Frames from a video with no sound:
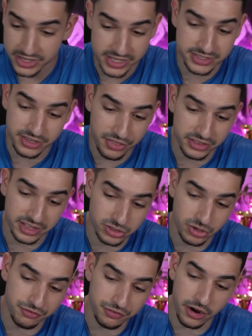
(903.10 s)
It's something that
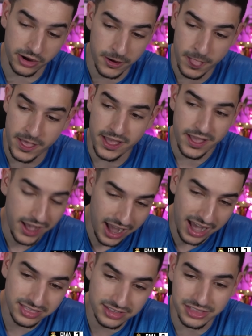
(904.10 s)
so far,
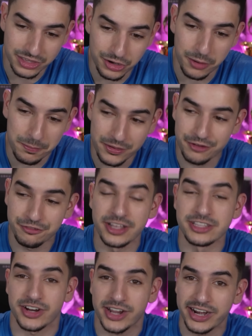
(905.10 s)
I think the European
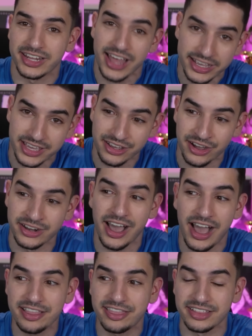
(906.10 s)
fans are kind of lacking on.
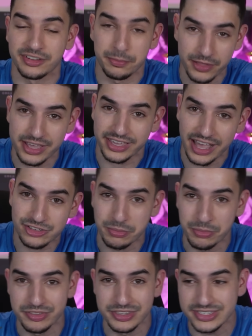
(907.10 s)
I think they're playing catch up
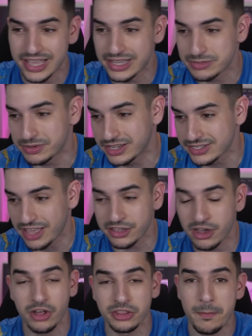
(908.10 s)
with these guys because I think
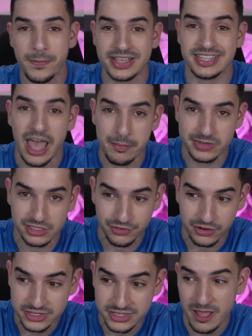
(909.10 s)
all the best
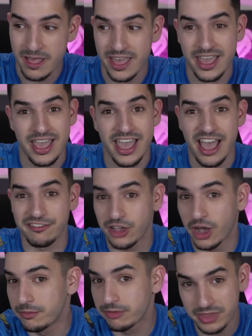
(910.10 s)
atmospheres have
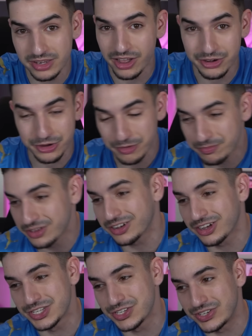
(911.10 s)
come from the non-European
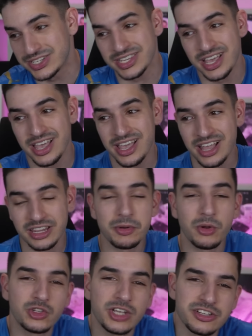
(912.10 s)
countries. Let me know
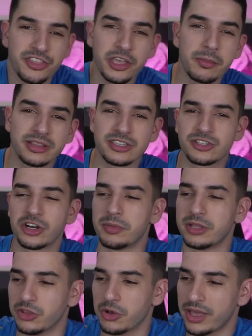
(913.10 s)
what you guys are thinking about this
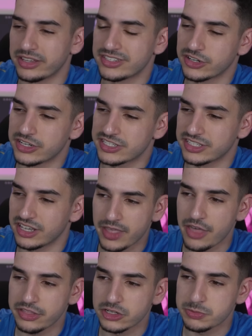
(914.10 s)
tournament though, man. Seriously, I
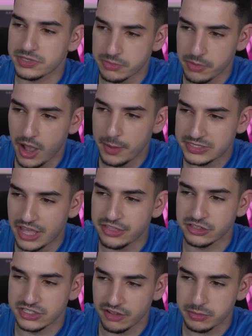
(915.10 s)
think there's been some ups. I think
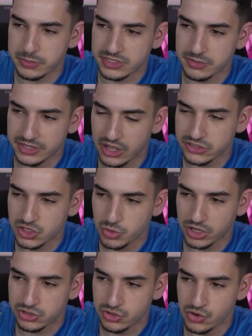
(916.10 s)
there's definitely been some downs as
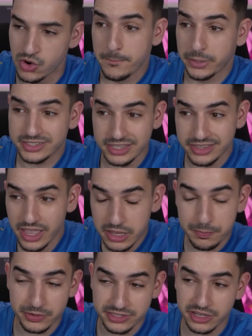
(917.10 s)
well too. But today in
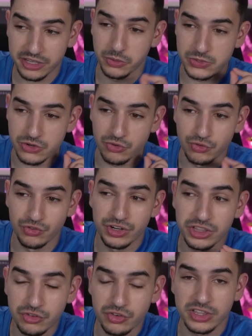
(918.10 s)
particular was a
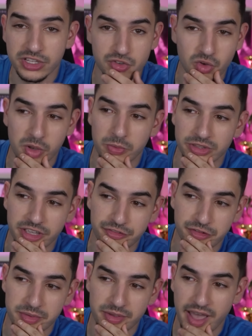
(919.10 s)
really, really enjoyable day
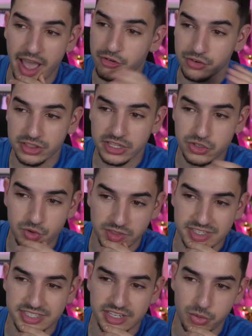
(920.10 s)
for me. I really enjoyed the
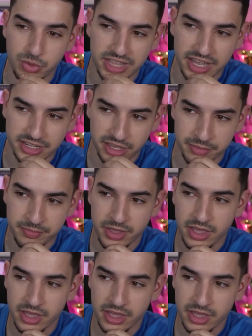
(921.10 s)
City Wydad game.